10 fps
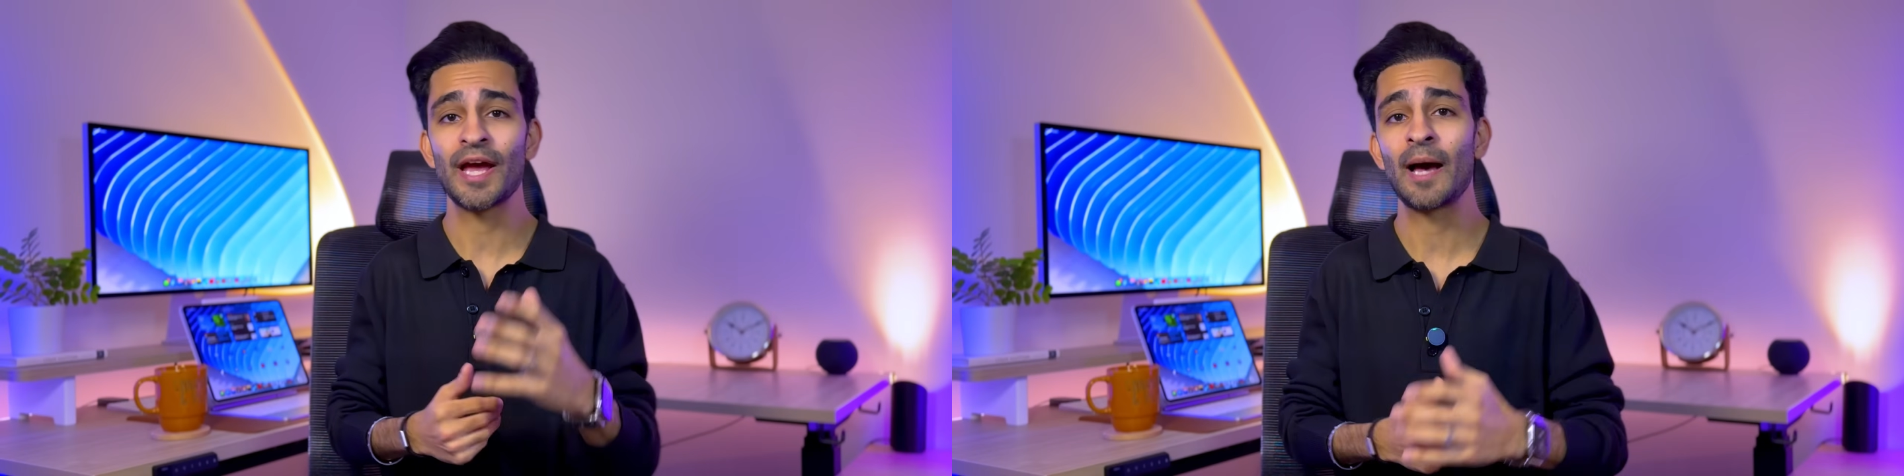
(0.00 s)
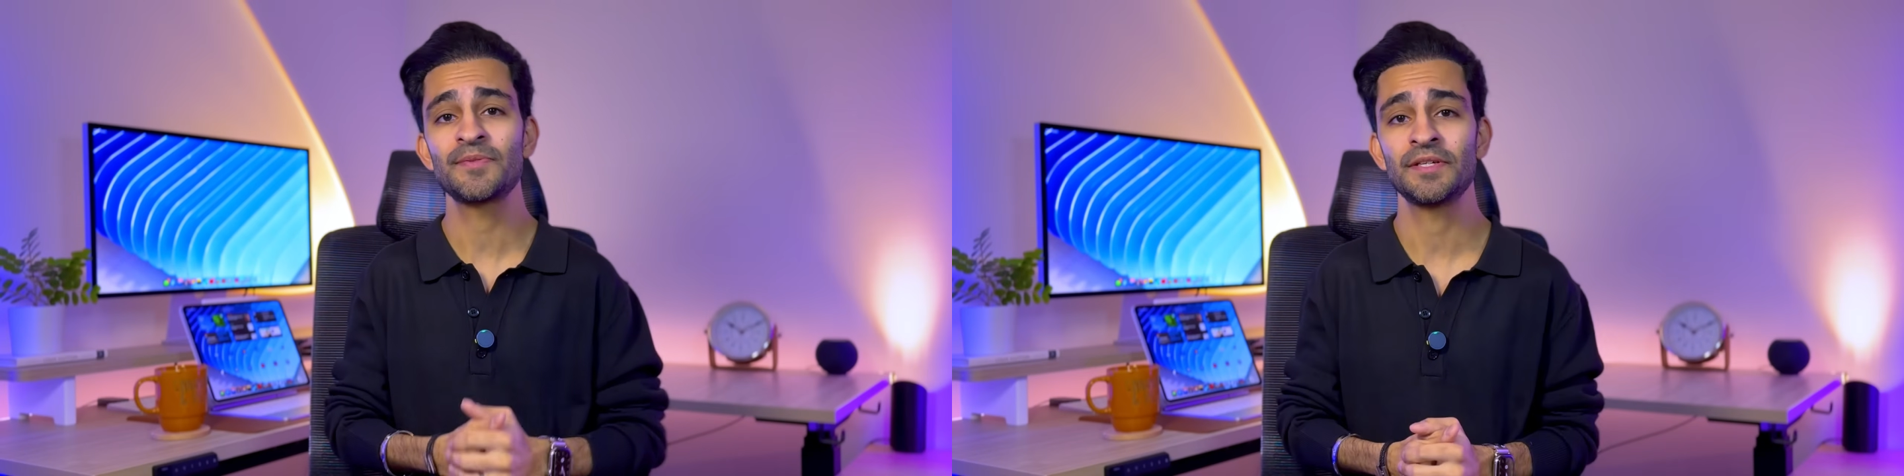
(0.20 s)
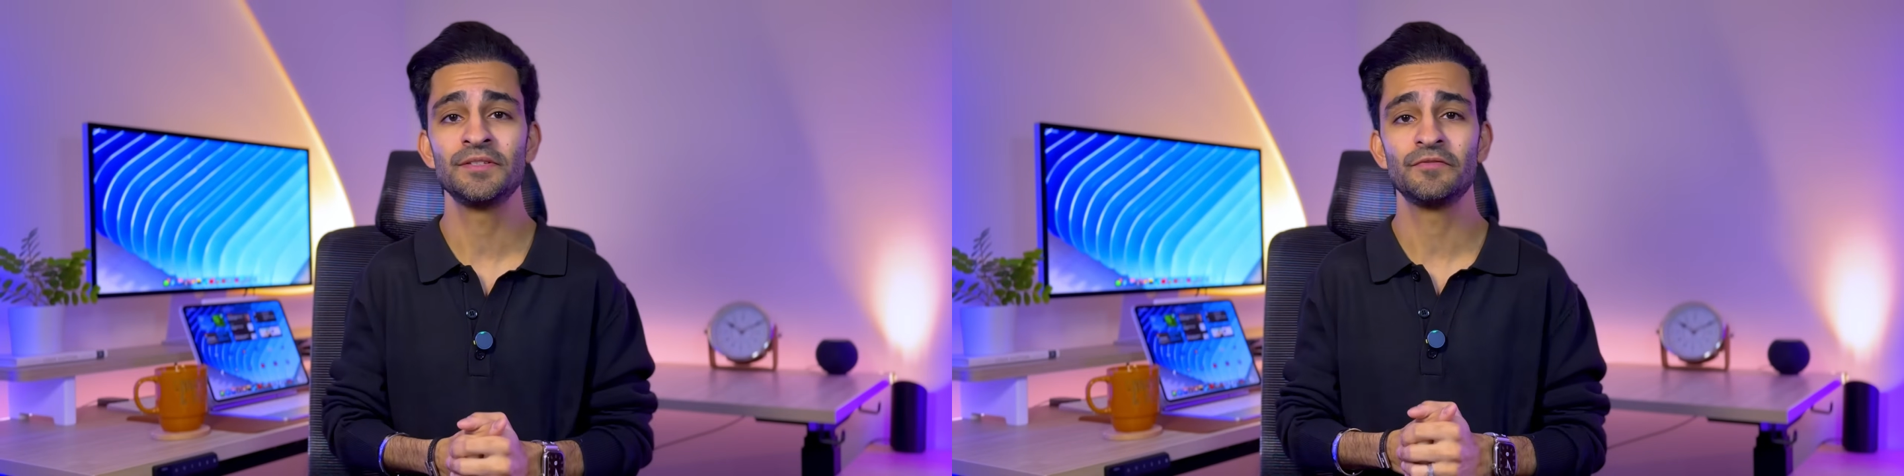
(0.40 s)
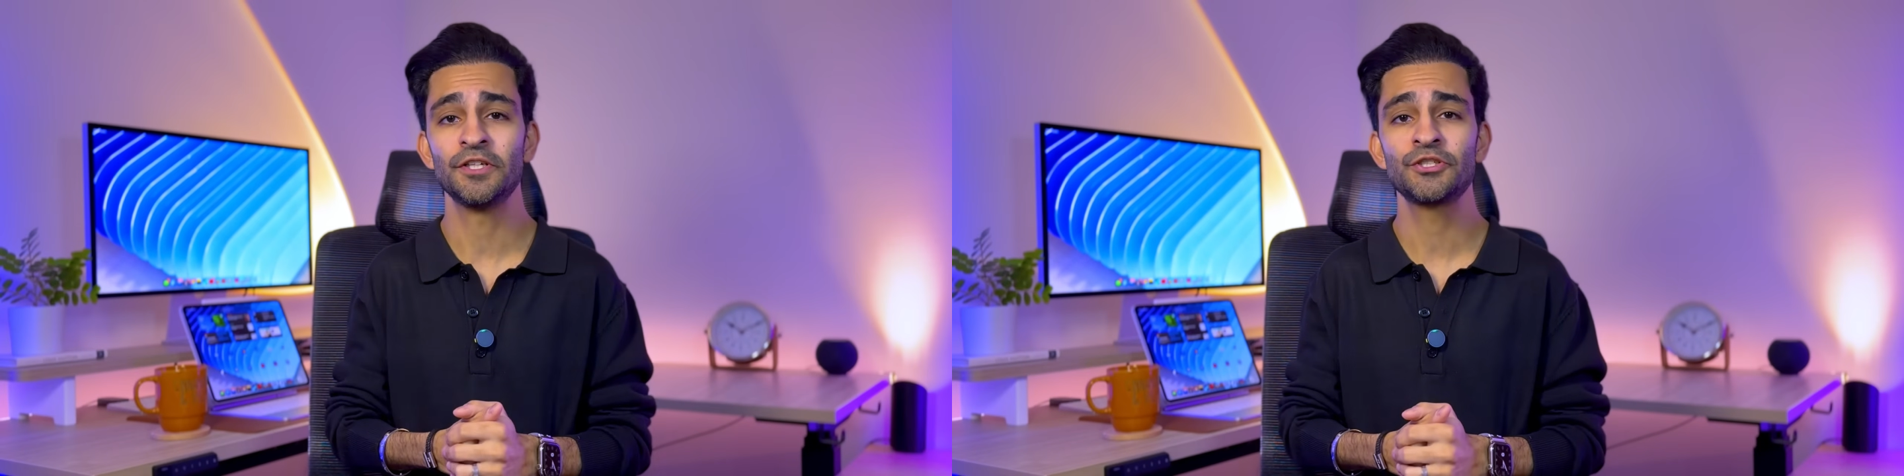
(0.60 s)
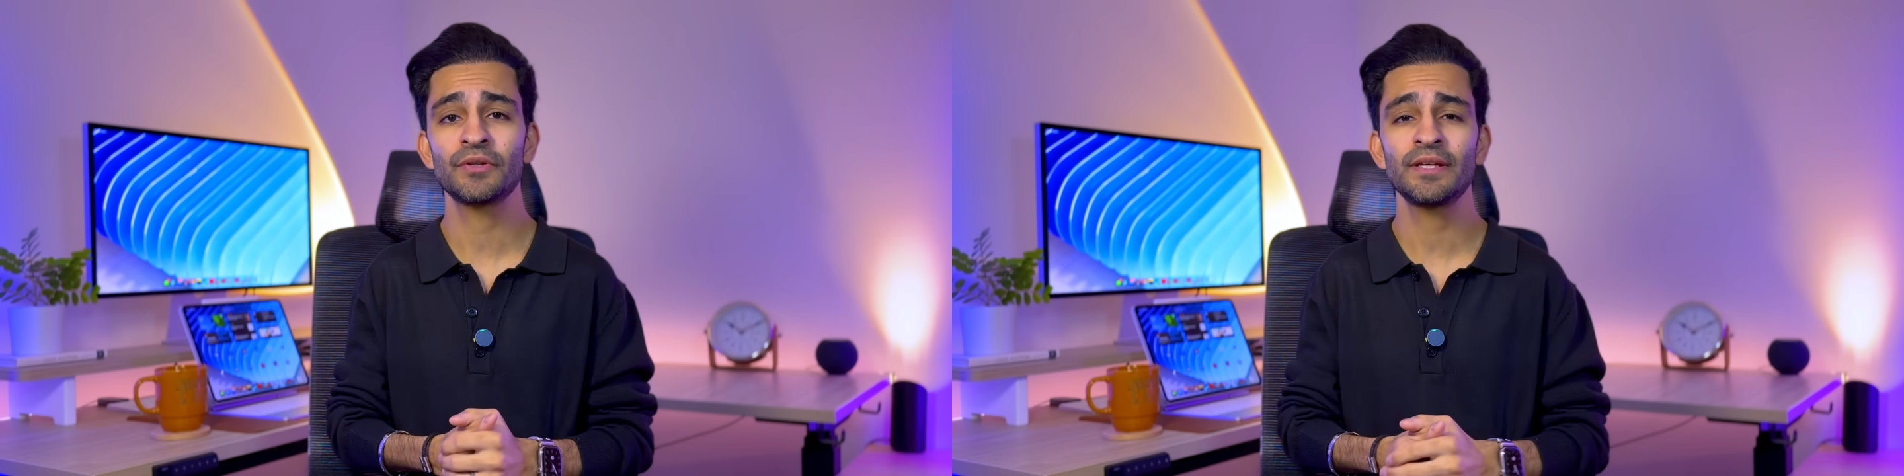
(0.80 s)
apps
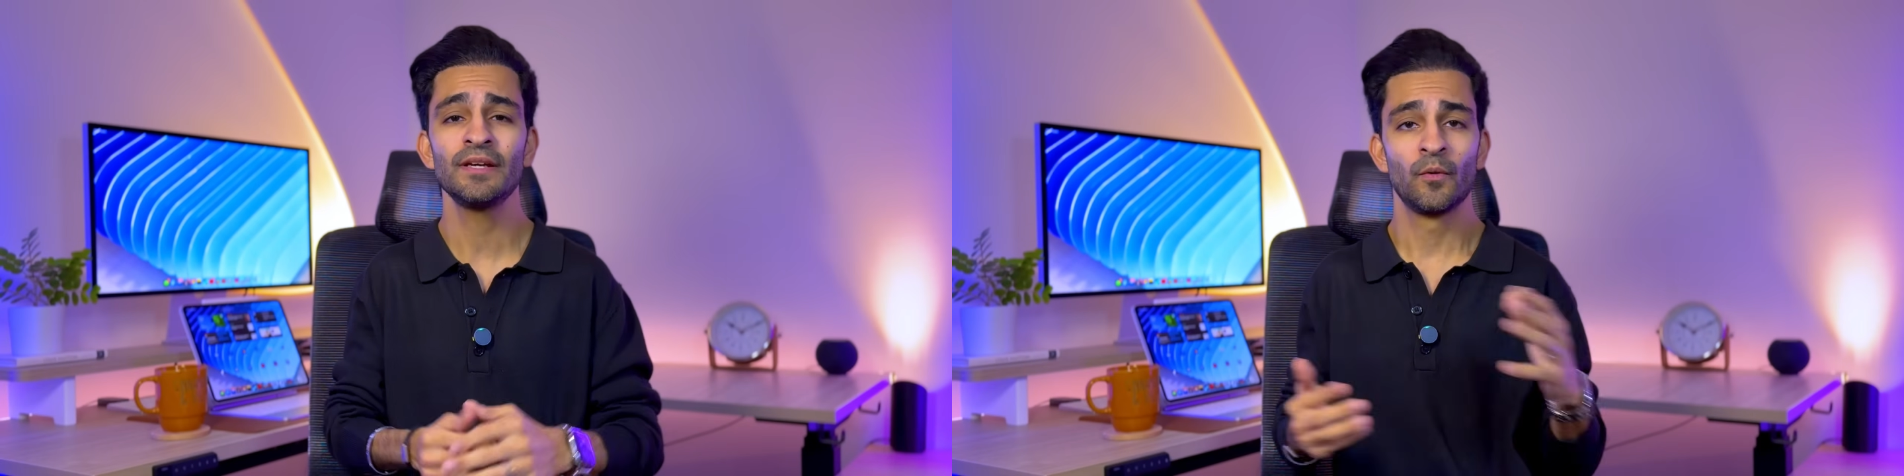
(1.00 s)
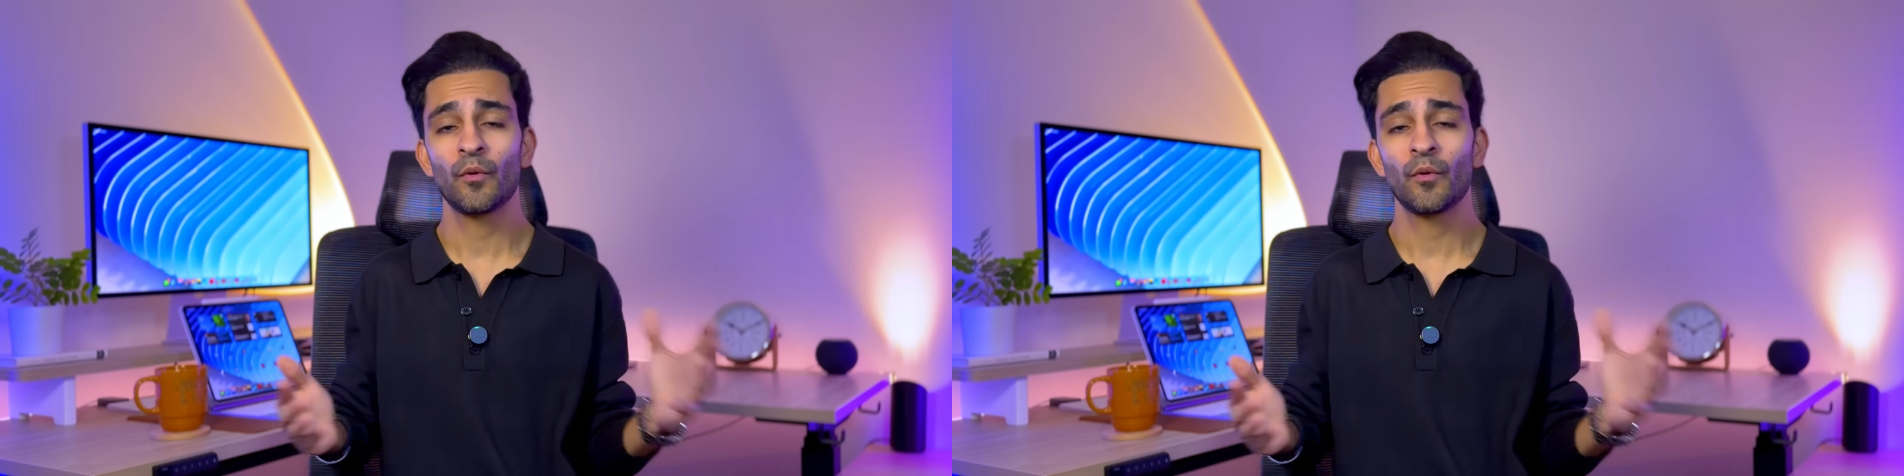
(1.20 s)
individually?